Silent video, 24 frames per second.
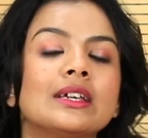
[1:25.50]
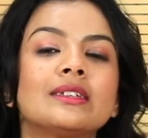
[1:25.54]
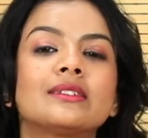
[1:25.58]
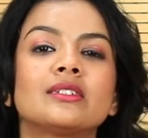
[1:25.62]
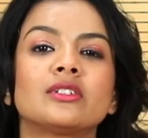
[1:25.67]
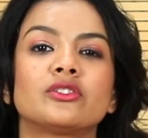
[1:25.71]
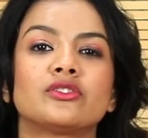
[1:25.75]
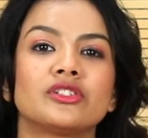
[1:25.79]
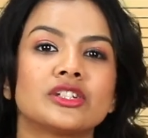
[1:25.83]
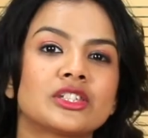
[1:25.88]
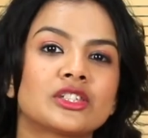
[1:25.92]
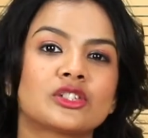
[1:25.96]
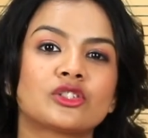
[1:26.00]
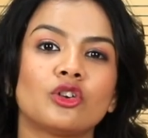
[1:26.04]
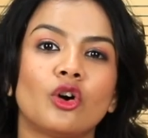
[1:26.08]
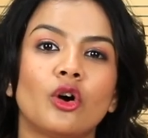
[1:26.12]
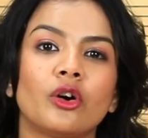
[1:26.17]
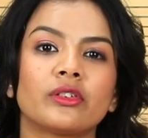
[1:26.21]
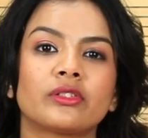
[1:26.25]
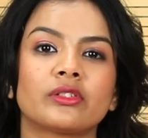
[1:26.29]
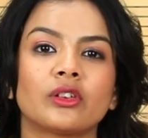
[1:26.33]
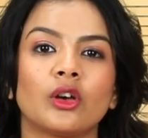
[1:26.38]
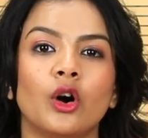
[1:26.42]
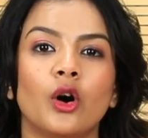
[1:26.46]
is a rich
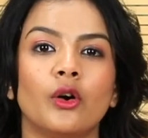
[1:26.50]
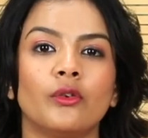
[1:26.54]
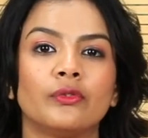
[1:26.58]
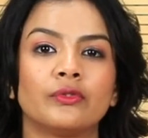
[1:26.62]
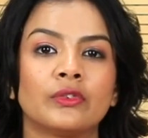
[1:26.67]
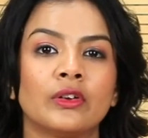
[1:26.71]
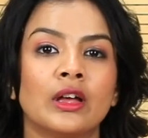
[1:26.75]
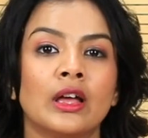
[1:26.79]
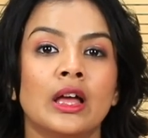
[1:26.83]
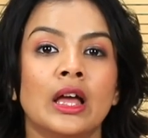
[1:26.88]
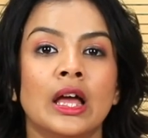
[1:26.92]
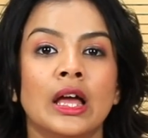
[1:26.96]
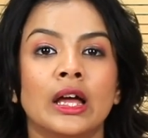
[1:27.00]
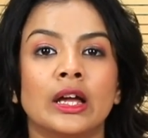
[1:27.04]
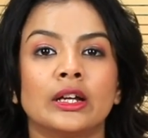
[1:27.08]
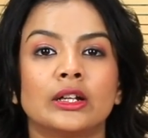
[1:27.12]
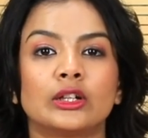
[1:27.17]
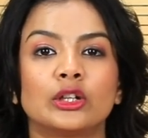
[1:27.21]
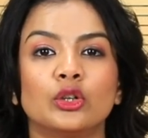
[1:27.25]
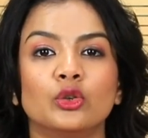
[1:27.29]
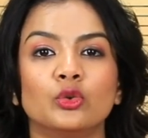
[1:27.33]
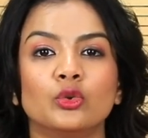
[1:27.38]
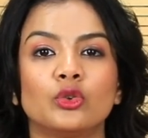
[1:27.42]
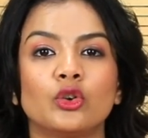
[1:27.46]
source of
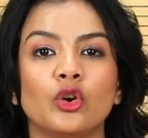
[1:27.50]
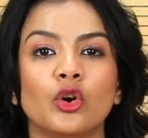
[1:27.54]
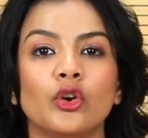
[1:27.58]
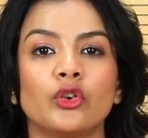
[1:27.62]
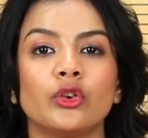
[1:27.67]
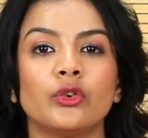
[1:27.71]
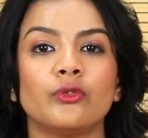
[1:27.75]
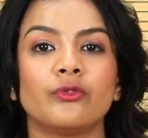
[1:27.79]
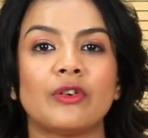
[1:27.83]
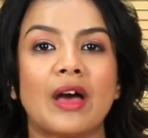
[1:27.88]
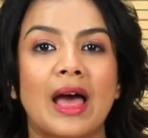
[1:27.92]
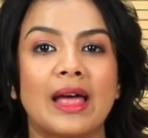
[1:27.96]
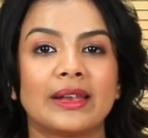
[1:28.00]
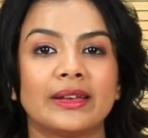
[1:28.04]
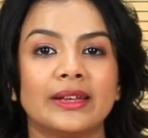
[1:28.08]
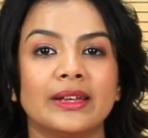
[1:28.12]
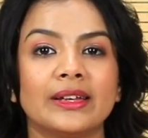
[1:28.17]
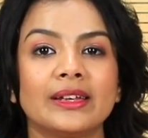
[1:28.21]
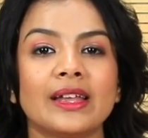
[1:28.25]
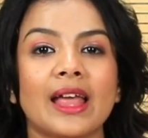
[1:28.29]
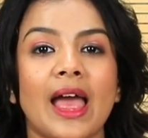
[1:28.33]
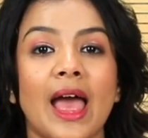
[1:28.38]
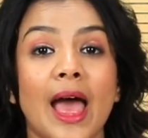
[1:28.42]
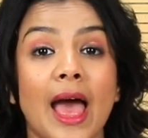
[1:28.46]

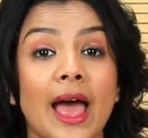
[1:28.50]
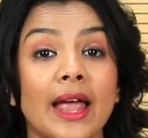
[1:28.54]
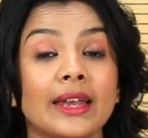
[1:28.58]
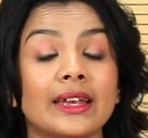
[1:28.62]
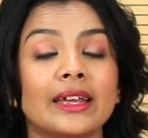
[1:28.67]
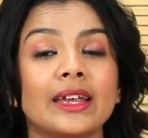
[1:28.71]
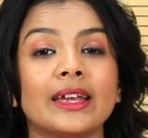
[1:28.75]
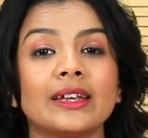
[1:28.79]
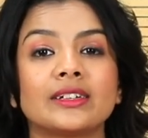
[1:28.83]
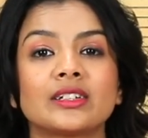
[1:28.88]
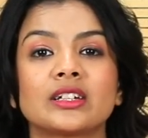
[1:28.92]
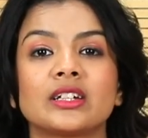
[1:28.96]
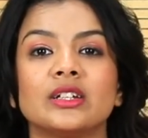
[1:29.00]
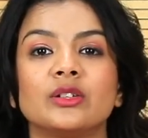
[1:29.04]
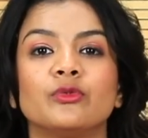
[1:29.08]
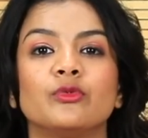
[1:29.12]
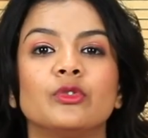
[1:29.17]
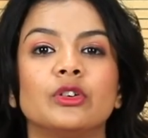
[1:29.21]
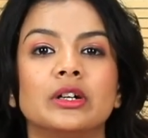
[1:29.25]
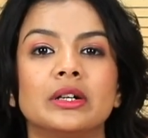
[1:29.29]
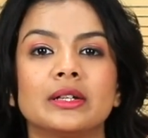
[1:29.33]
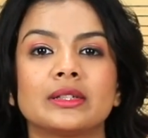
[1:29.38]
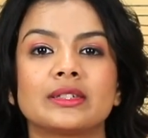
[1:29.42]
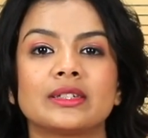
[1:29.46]
glucoraphanin and it
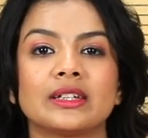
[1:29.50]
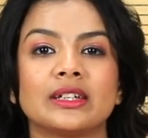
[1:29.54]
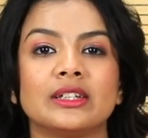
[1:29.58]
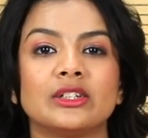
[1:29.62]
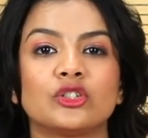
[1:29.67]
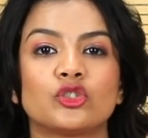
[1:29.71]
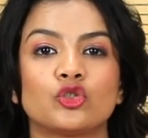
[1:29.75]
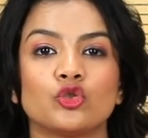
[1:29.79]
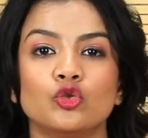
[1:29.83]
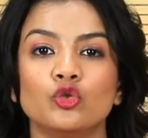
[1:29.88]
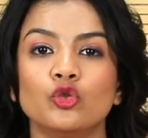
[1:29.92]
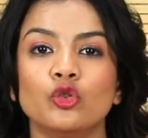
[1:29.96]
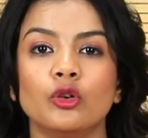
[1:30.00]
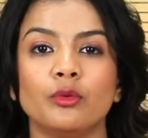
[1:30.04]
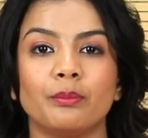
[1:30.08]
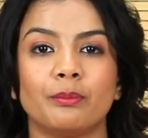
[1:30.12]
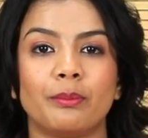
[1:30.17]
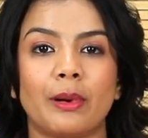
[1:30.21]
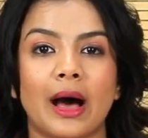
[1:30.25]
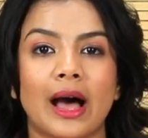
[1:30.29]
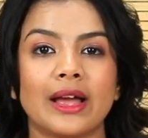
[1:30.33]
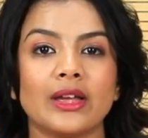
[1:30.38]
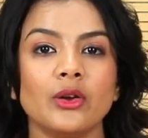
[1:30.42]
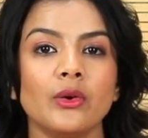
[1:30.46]
converts into
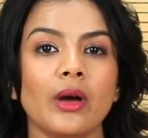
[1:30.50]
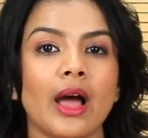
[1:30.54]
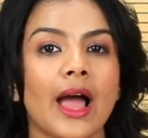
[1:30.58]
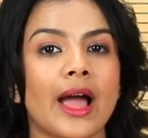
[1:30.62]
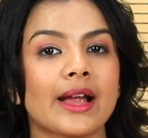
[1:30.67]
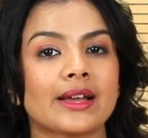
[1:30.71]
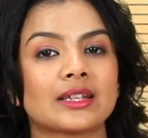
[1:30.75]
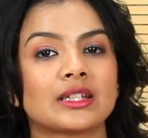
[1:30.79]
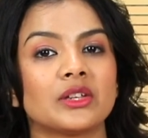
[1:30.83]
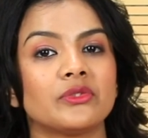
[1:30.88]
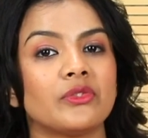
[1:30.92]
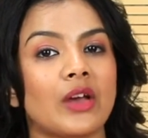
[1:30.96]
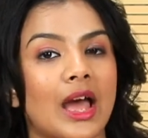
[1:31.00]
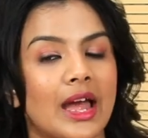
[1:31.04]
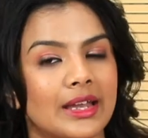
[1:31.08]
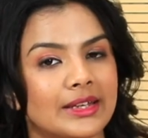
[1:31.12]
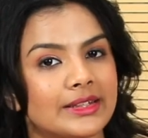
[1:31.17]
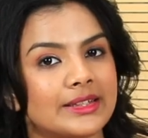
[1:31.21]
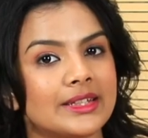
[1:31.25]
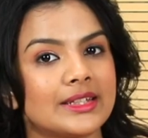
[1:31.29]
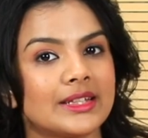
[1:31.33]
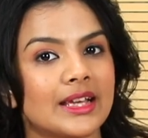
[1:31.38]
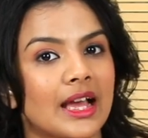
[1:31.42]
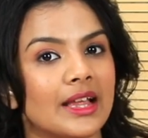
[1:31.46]
bioactive
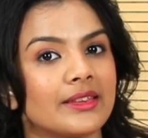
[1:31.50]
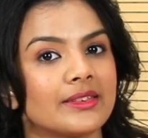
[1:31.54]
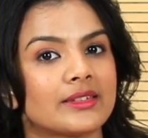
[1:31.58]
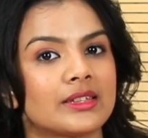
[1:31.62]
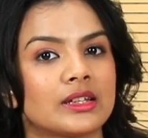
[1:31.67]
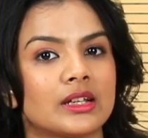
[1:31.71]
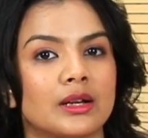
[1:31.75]
anti-cancer